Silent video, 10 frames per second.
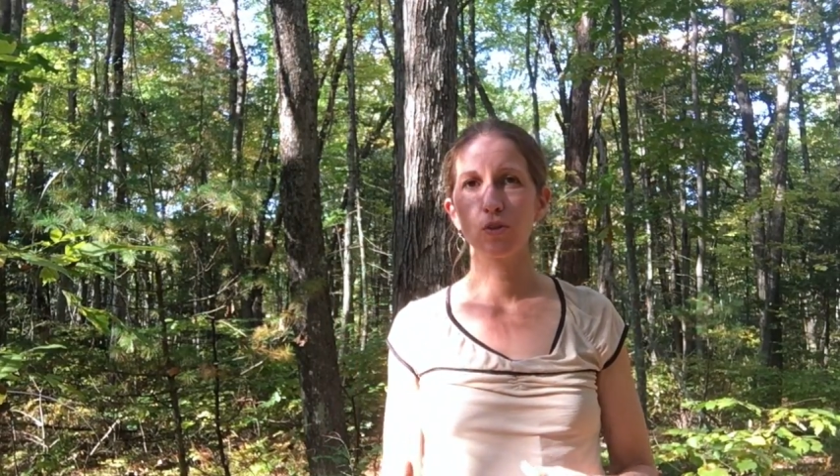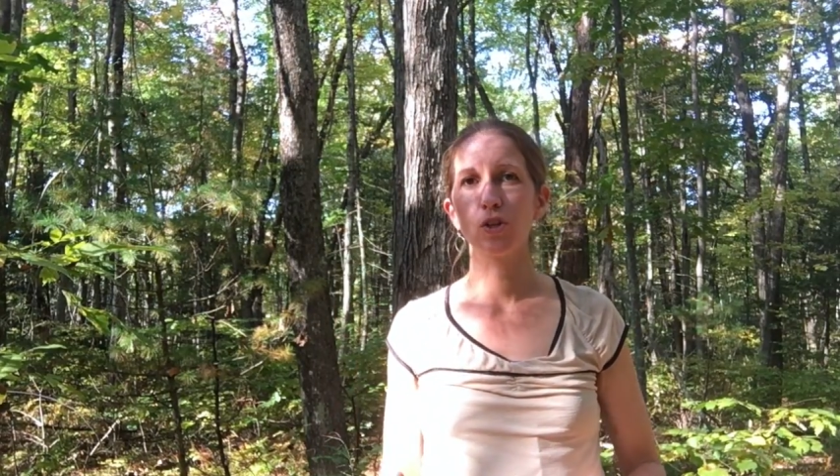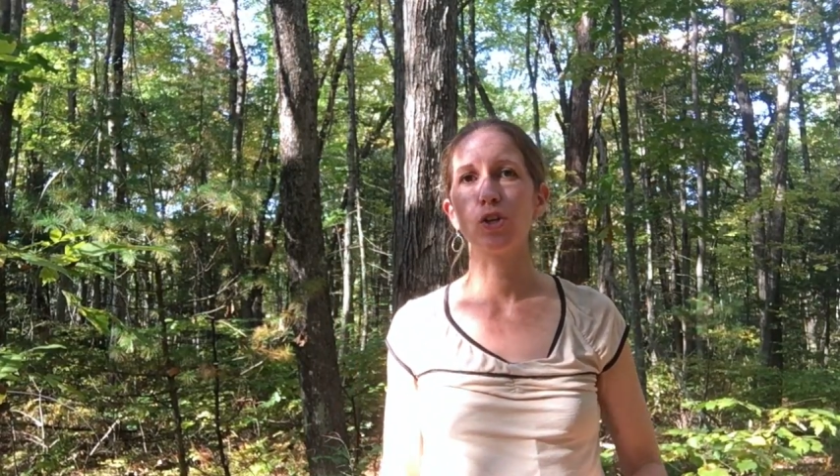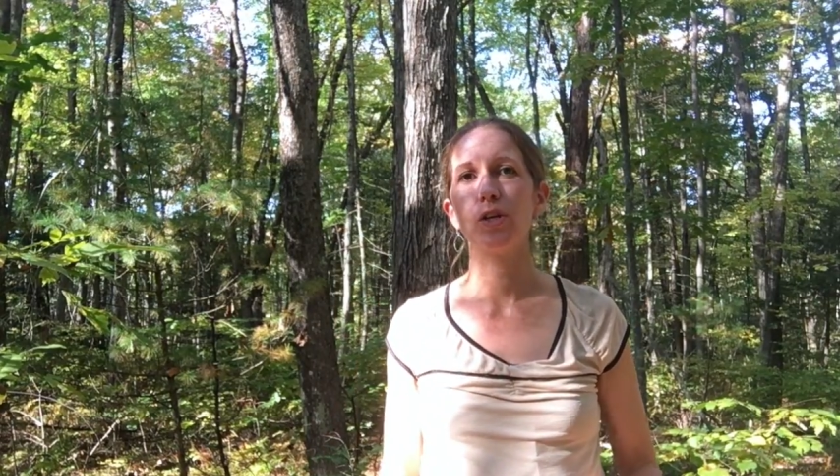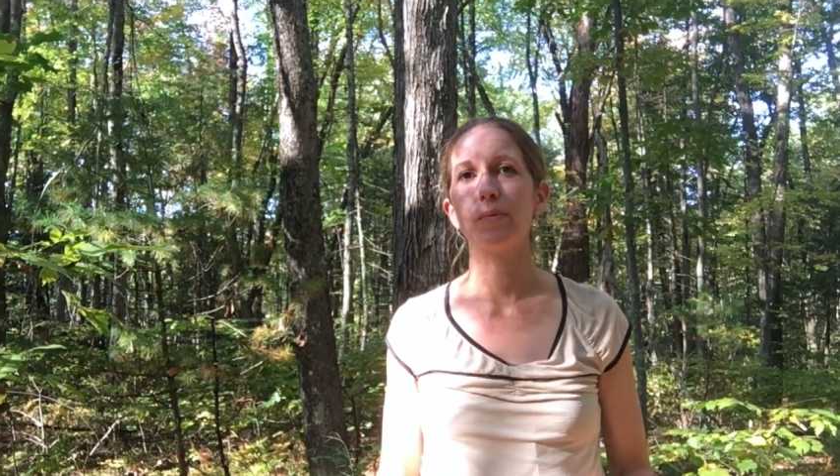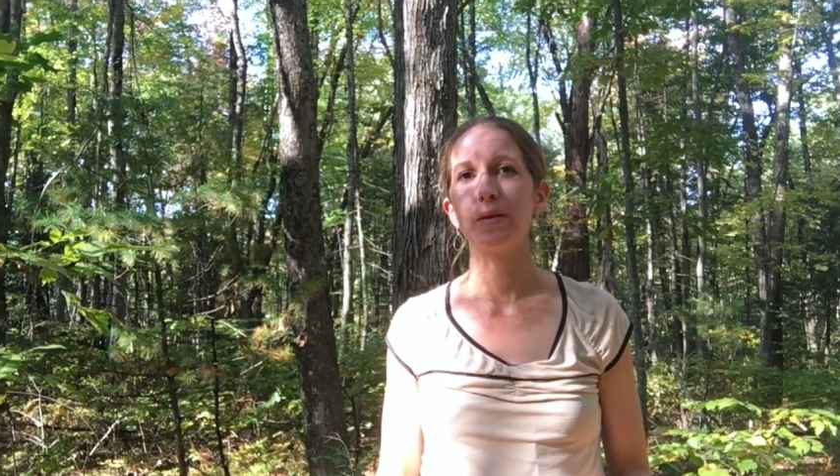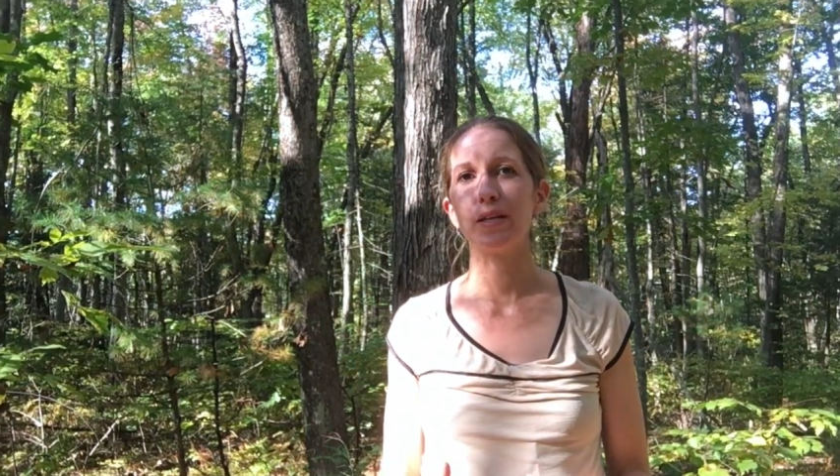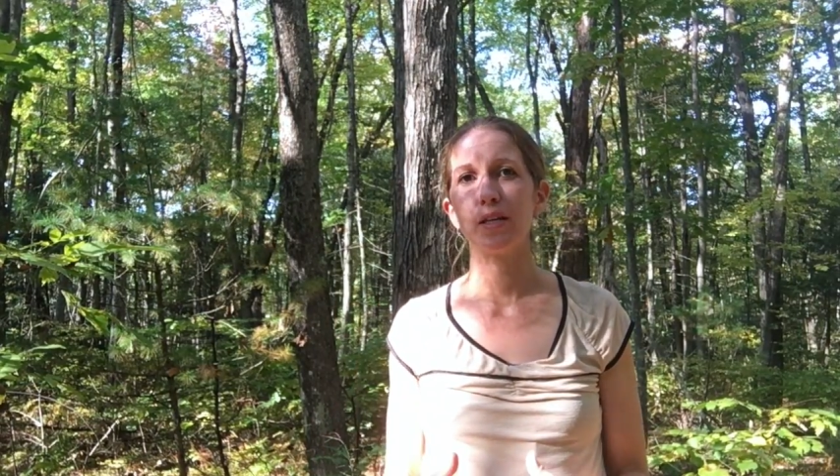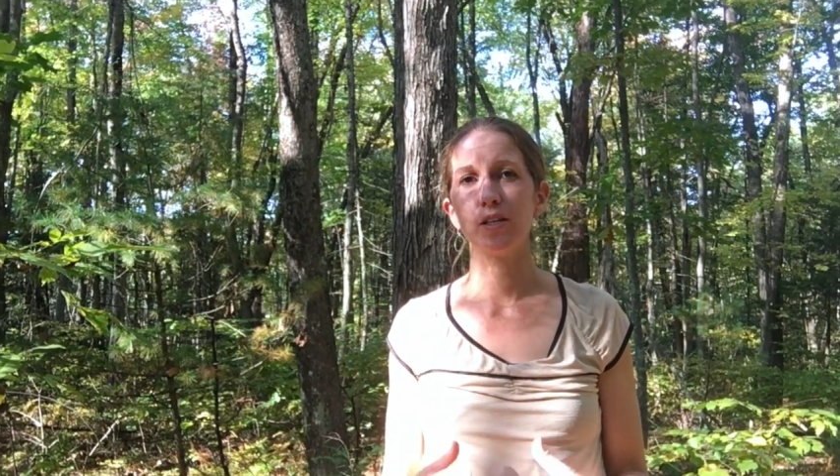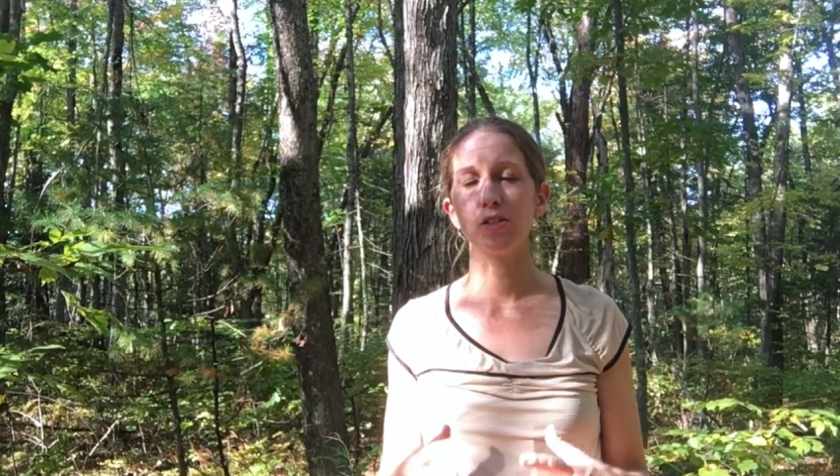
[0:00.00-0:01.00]
could
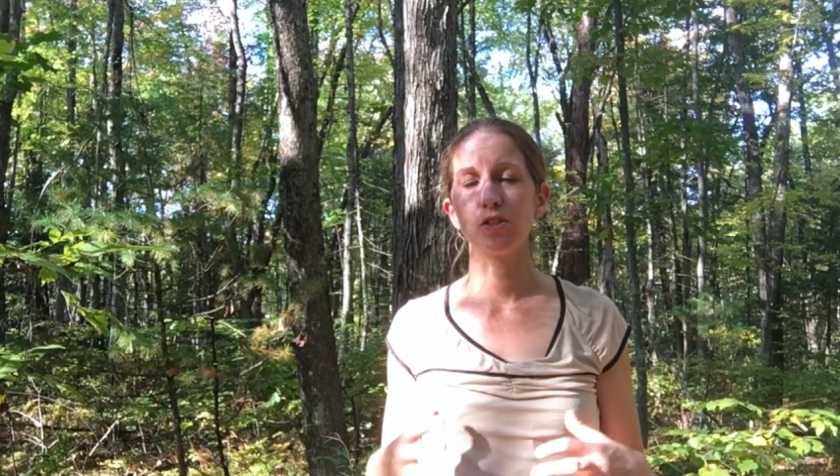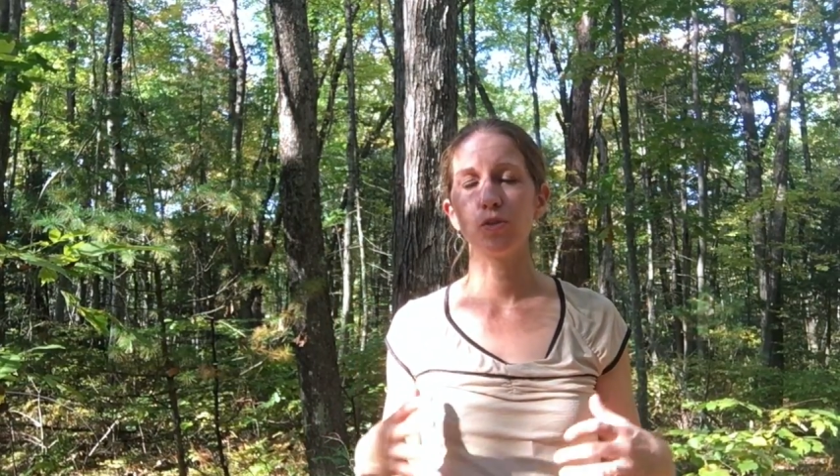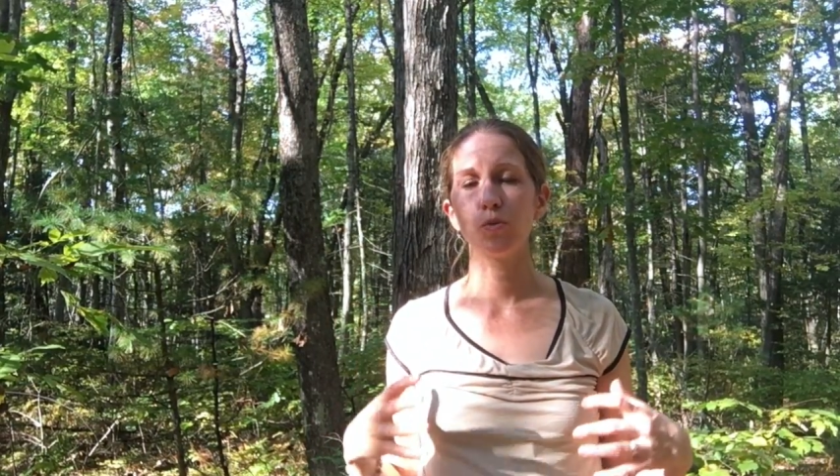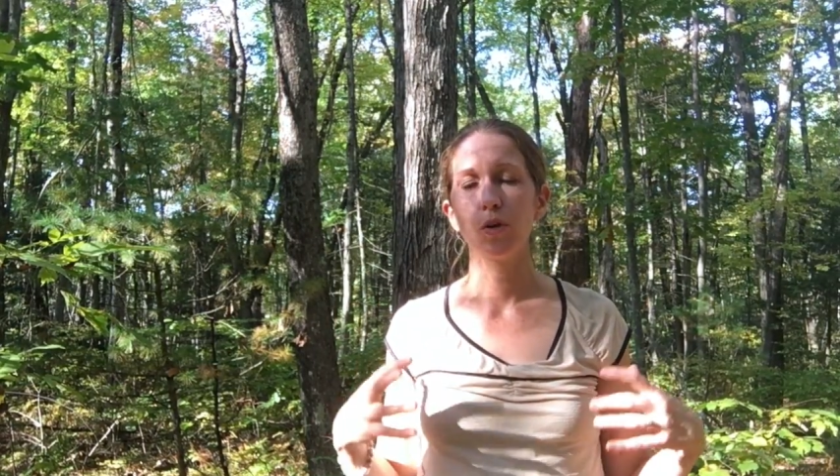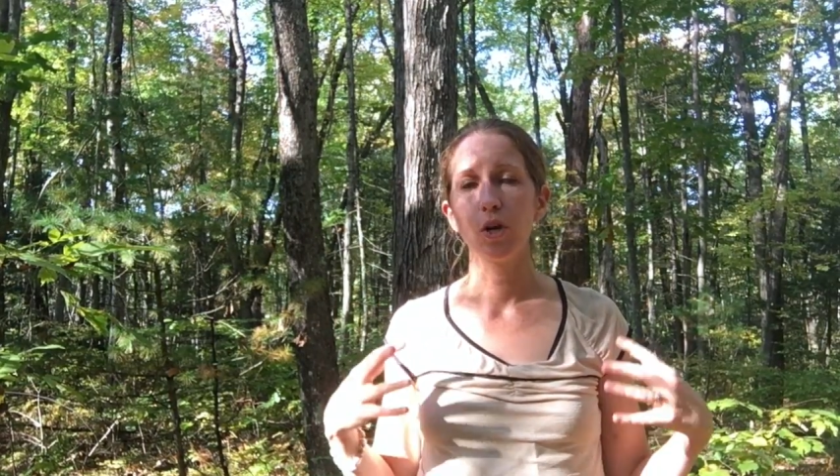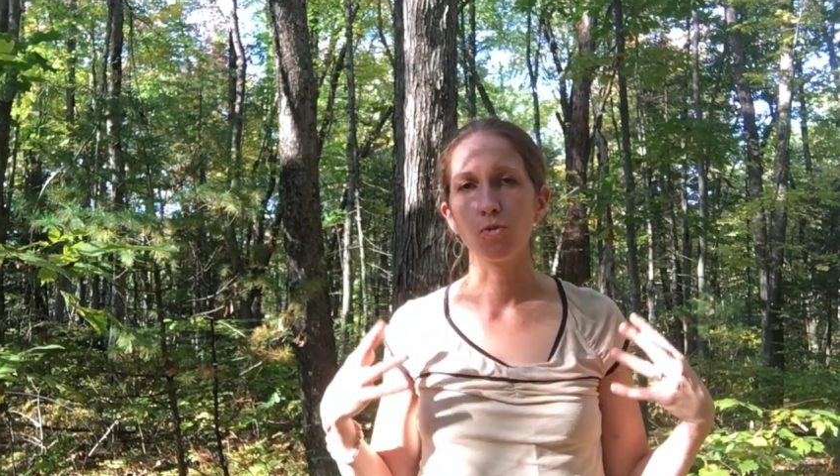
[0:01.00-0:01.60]
begin to